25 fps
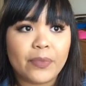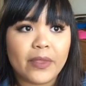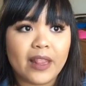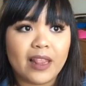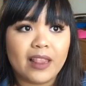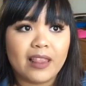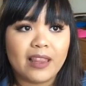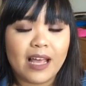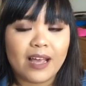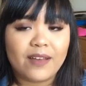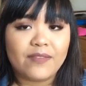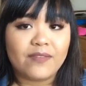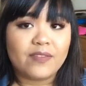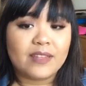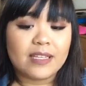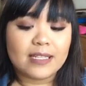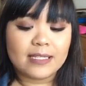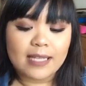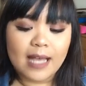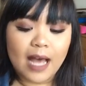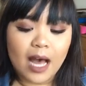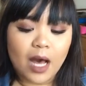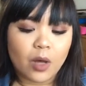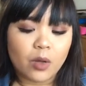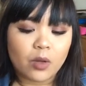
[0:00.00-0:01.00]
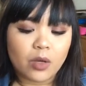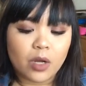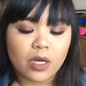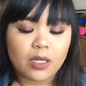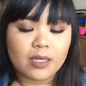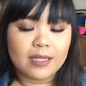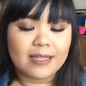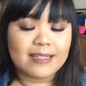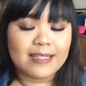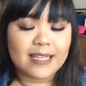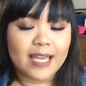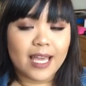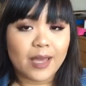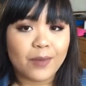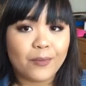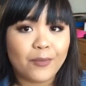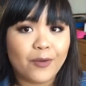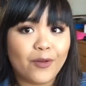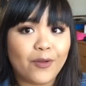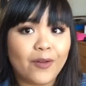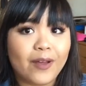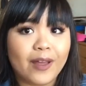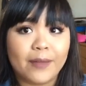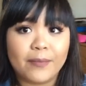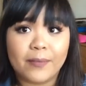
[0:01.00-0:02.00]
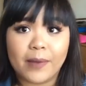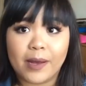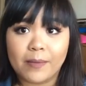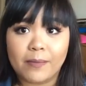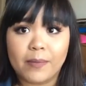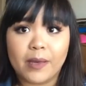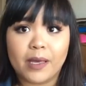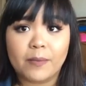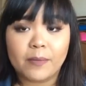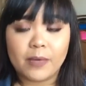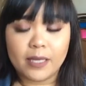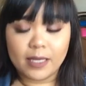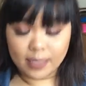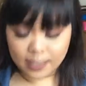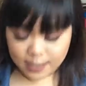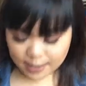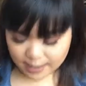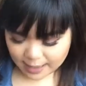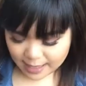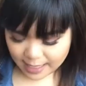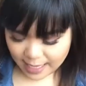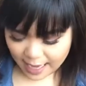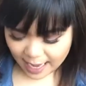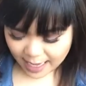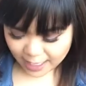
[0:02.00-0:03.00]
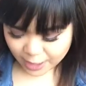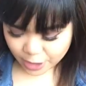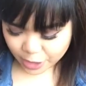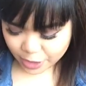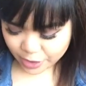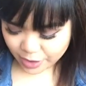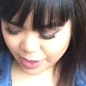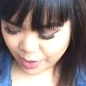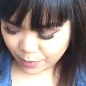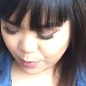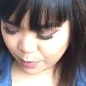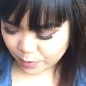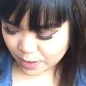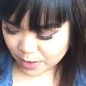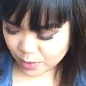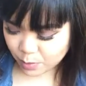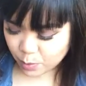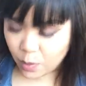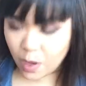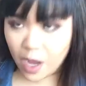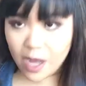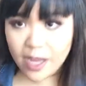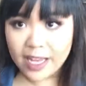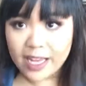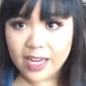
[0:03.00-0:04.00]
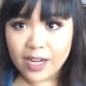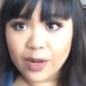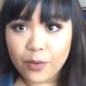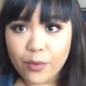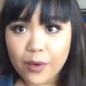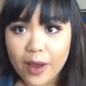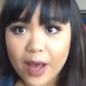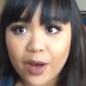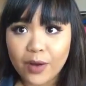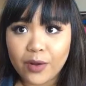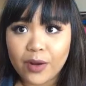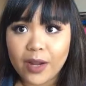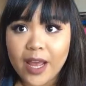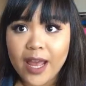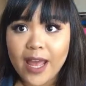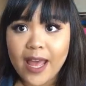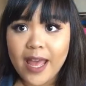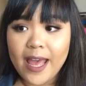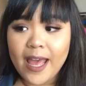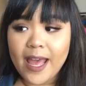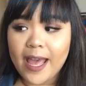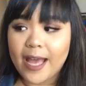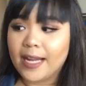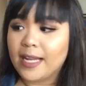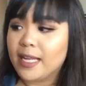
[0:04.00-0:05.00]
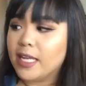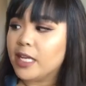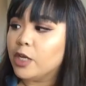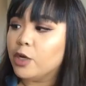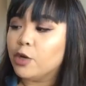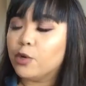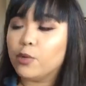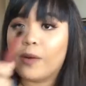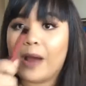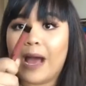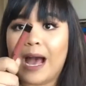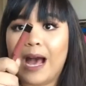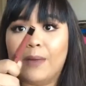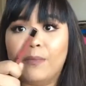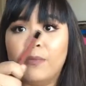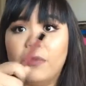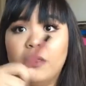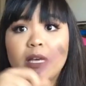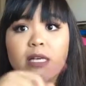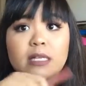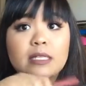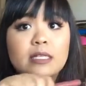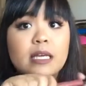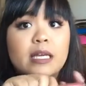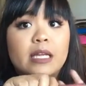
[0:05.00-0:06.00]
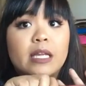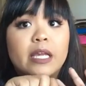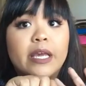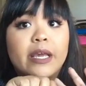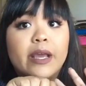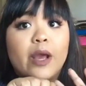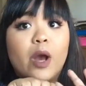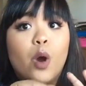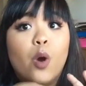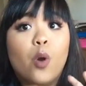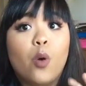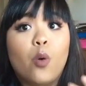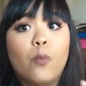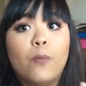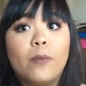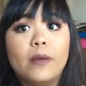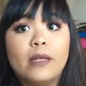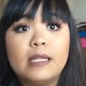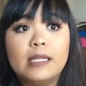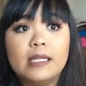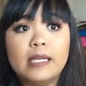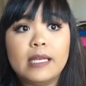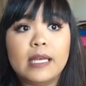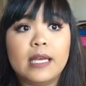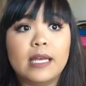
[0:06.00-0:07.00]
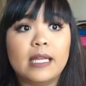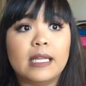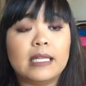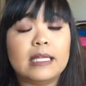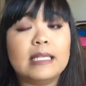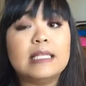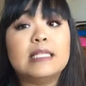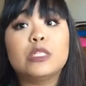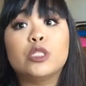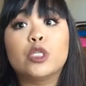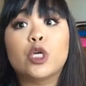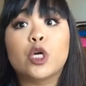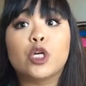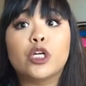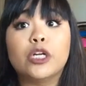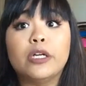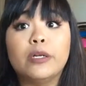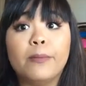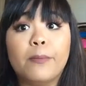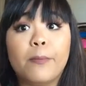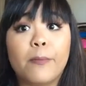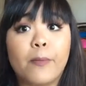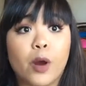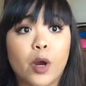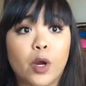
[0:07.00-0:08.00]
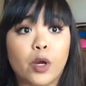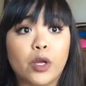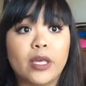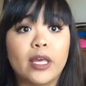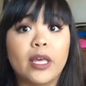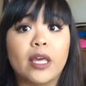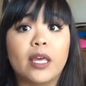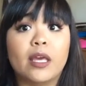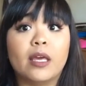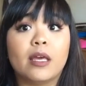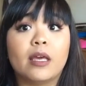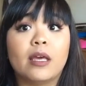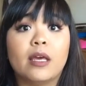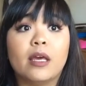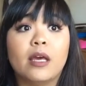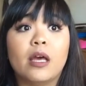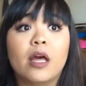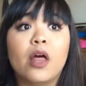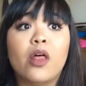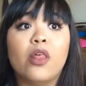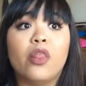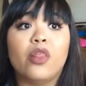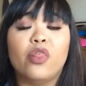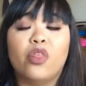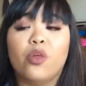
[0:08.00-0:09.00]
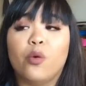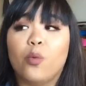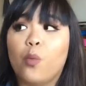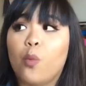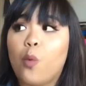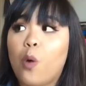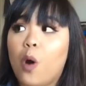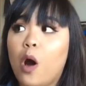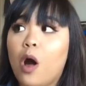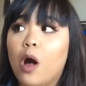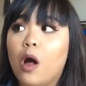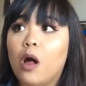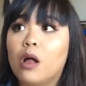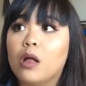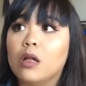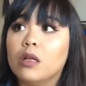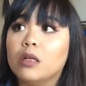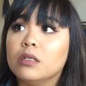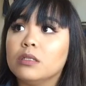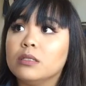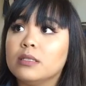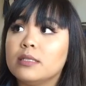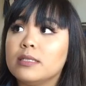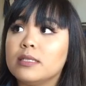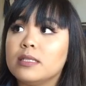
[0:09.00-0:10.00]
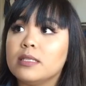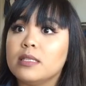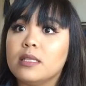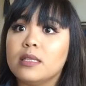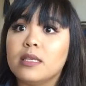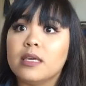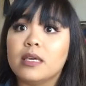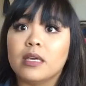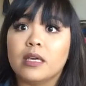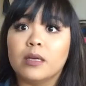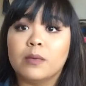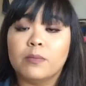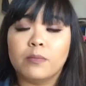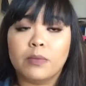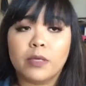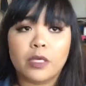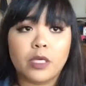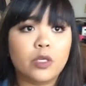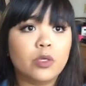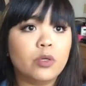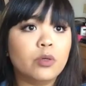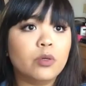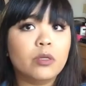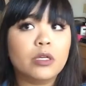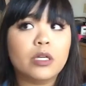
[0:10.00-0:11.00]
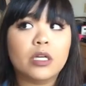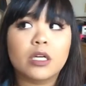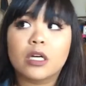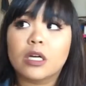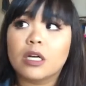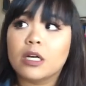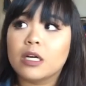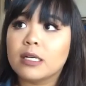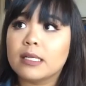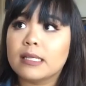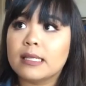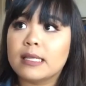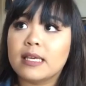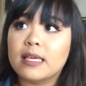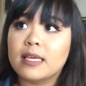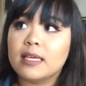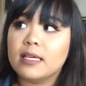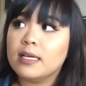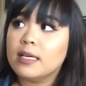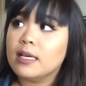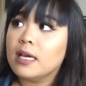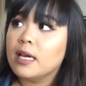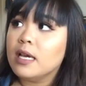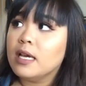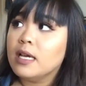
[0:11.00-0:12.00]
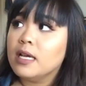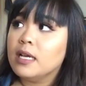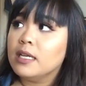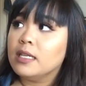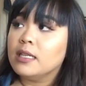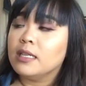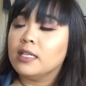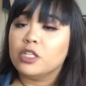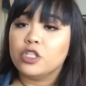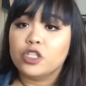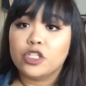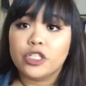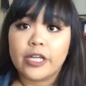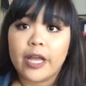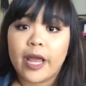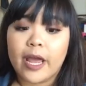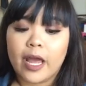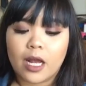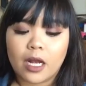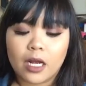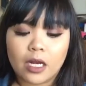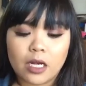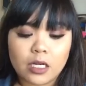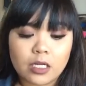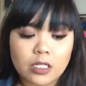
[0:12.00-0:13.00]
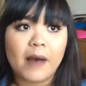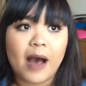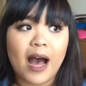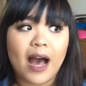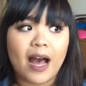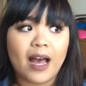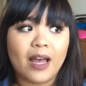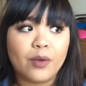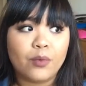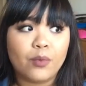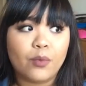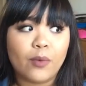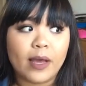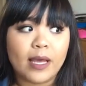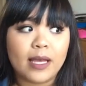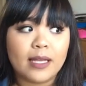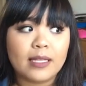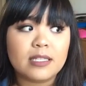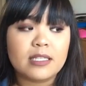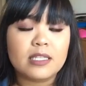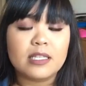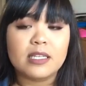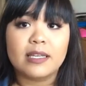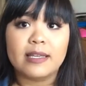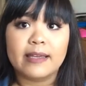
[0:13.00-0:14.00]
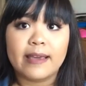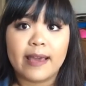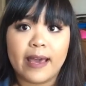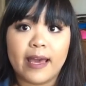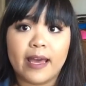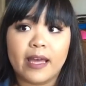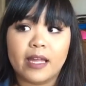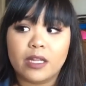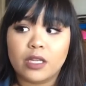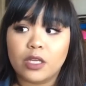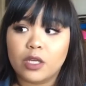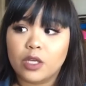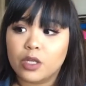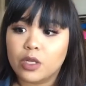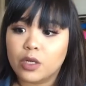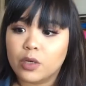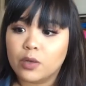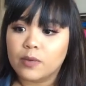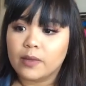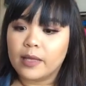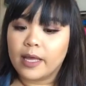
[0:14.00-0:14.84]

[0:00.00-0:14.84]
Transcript: left this out on the table and my baby cousin actually was walking around and he grabbed this and he opened it and he started marking the walls, the computer, the chair. I went to get, you know,